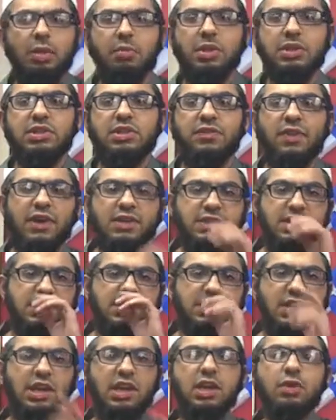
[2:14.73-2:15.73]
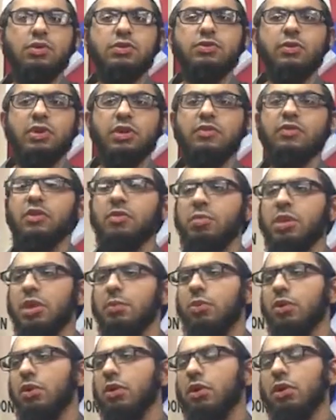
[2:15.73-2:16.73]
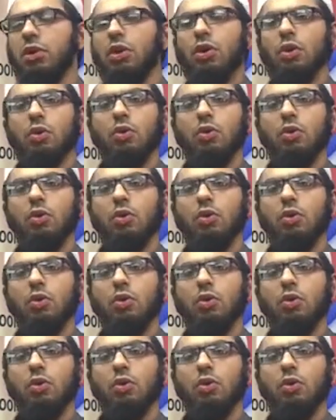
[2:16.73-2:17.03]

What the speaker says: But suffice it to say, he was one of the people